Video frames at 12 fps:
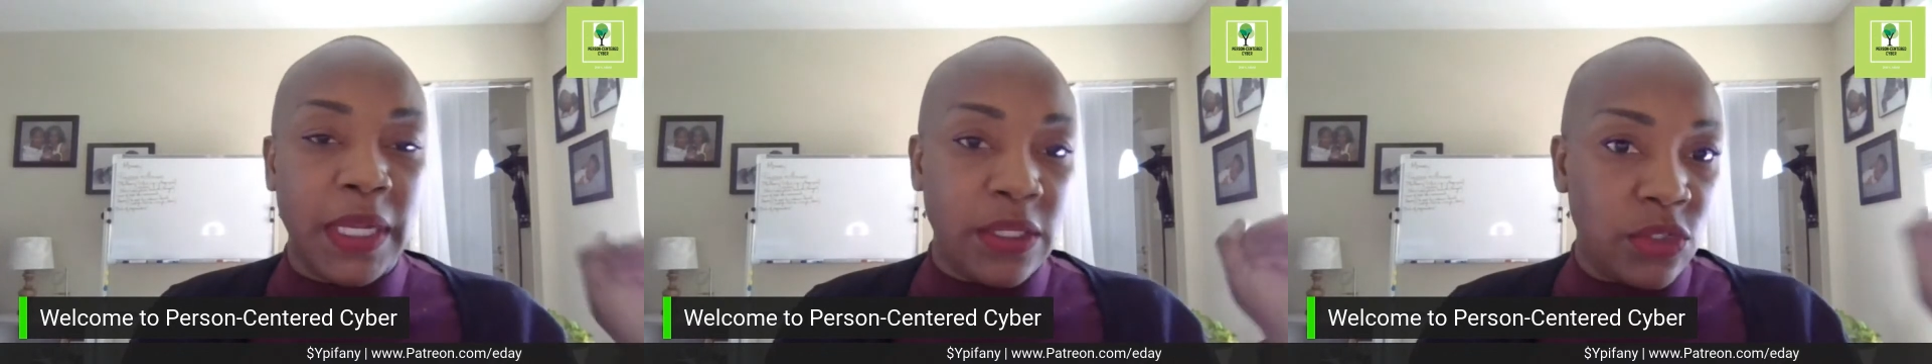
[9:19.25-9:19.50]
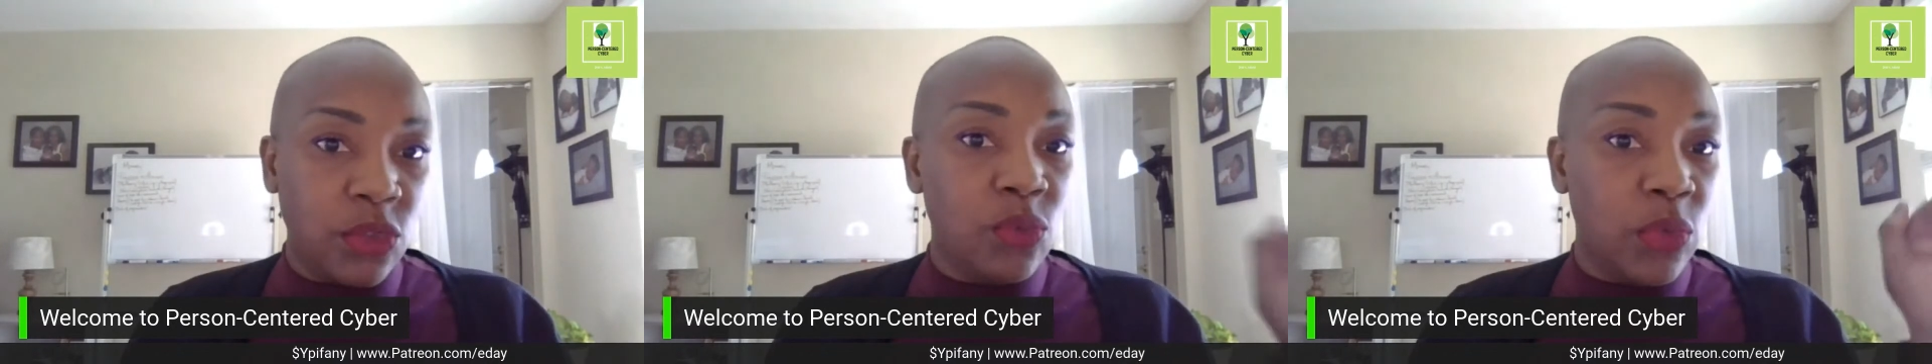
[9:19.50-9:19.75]
but I
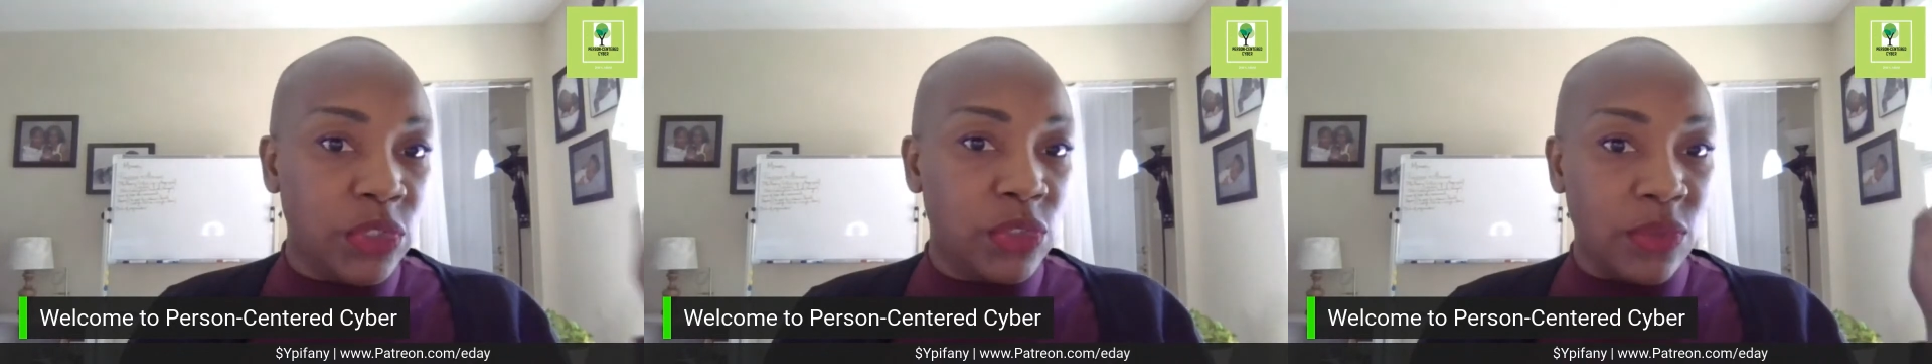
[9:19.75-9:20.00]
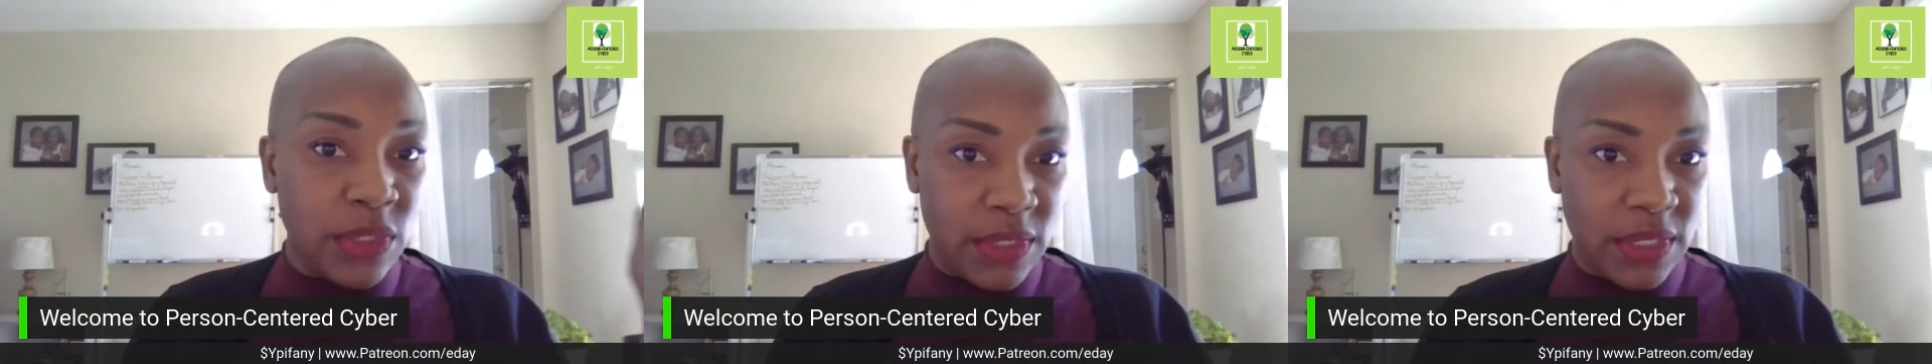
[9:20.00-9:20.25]
do want
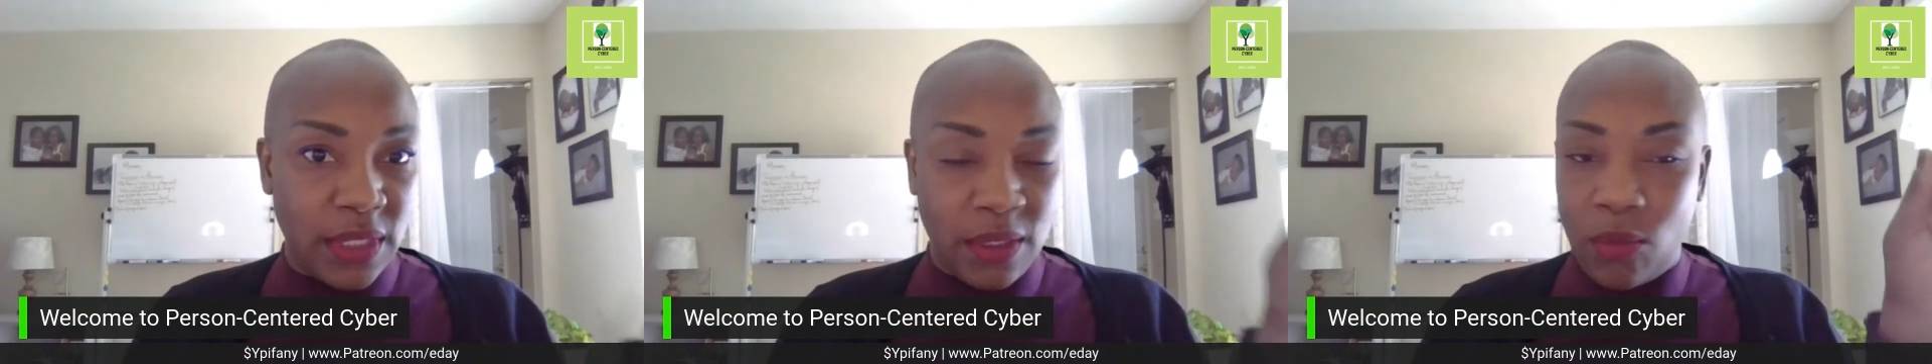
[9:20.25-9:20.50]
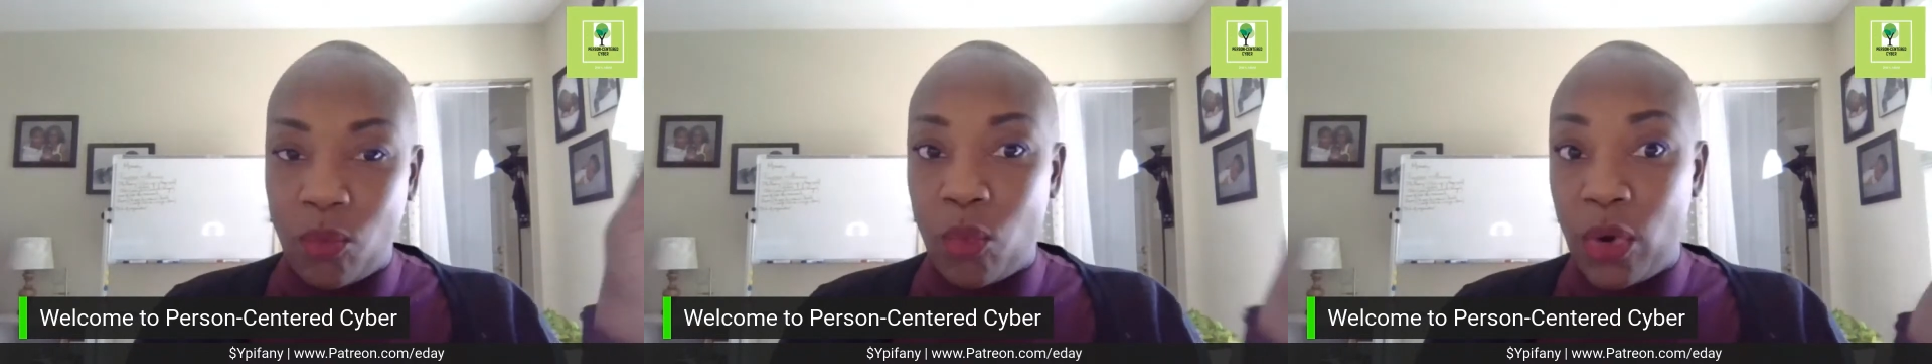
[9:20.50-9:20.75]
you to
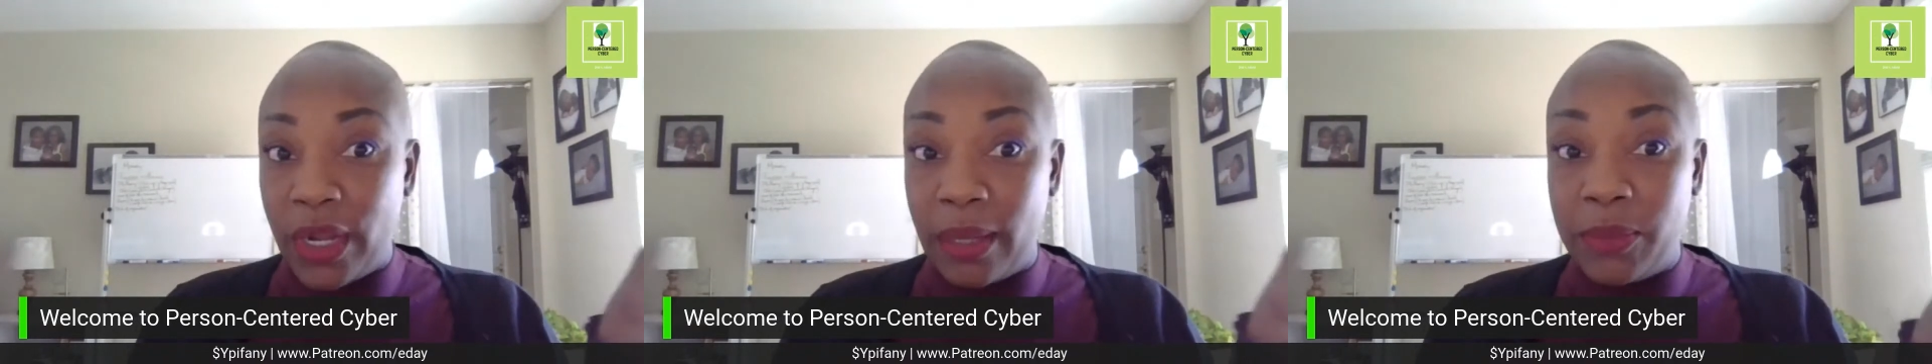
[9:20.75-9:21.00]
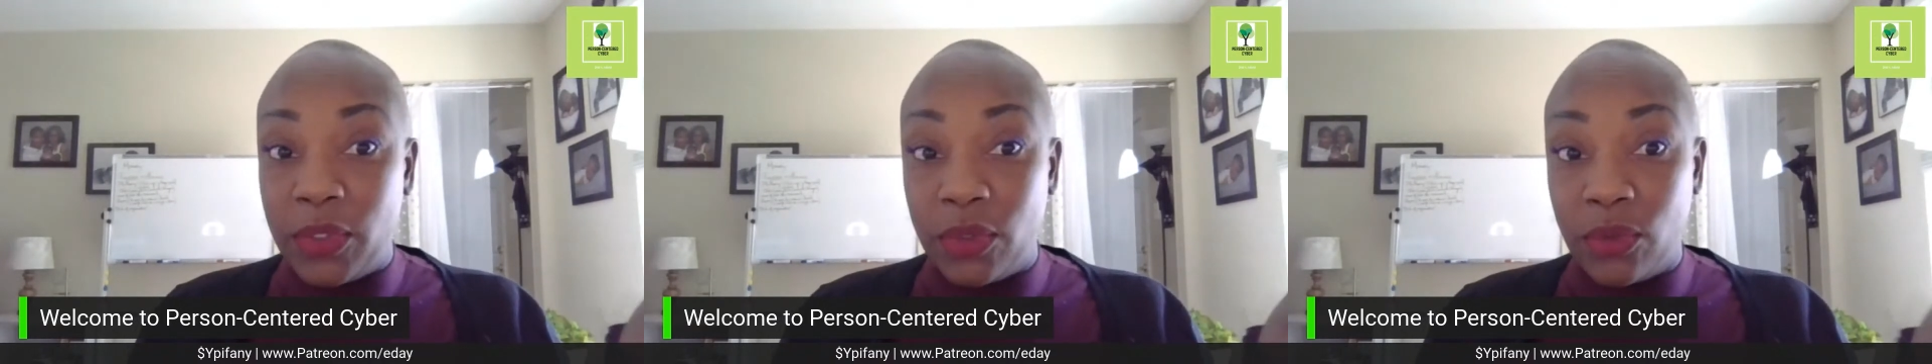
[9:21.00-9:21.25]
see what
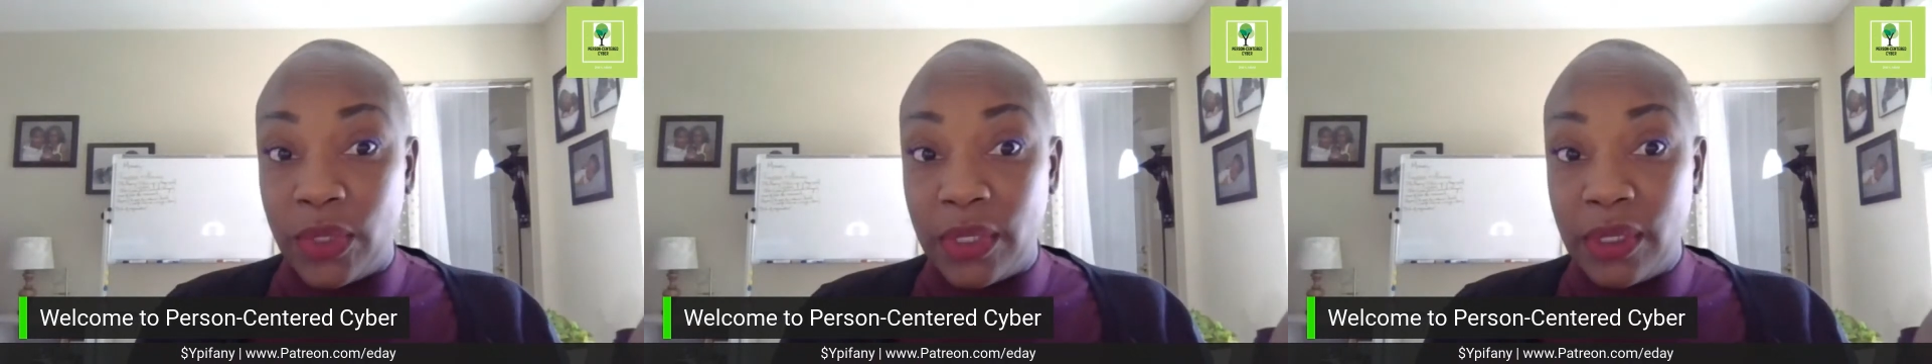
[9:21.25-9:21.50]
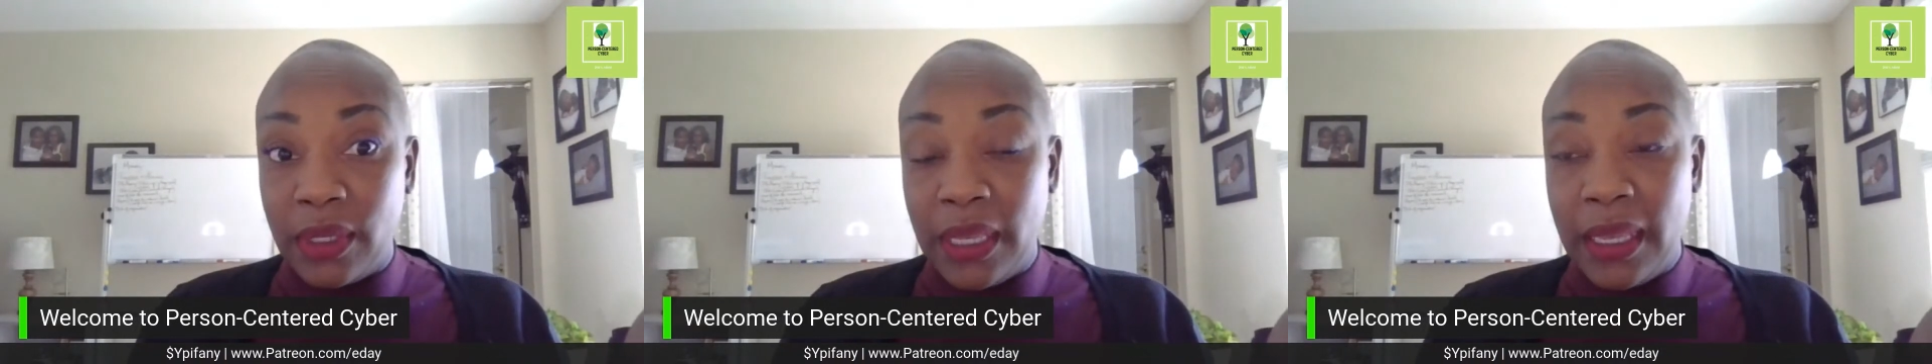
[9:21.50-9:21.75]
I'm doing